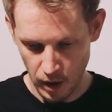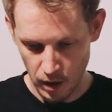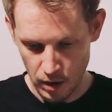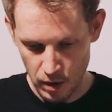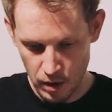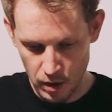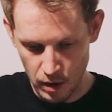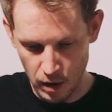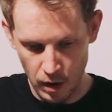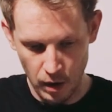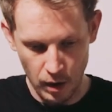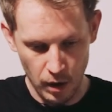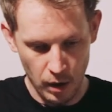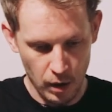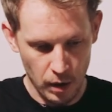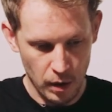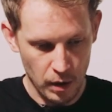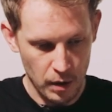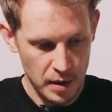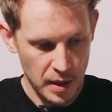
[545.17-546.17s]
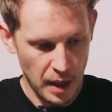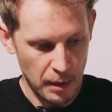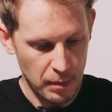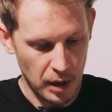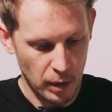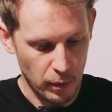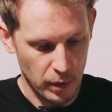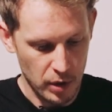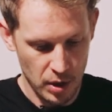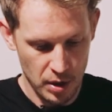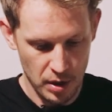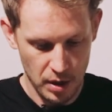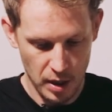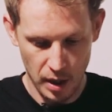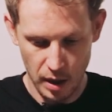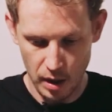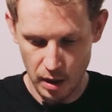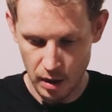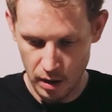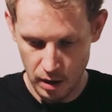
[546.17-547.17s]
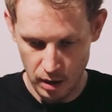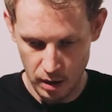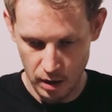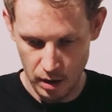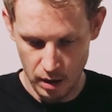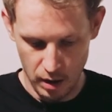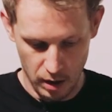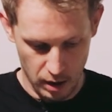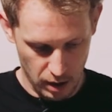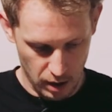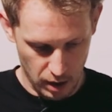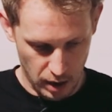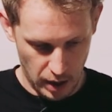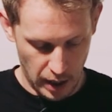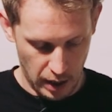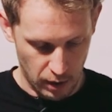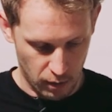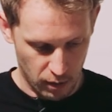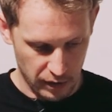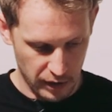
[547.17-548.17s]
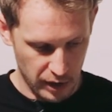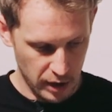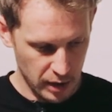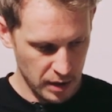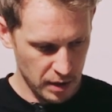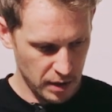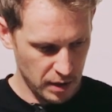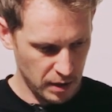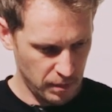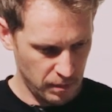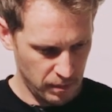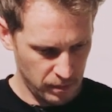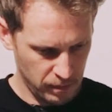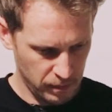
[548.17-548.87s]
So same thing we just did in reverse.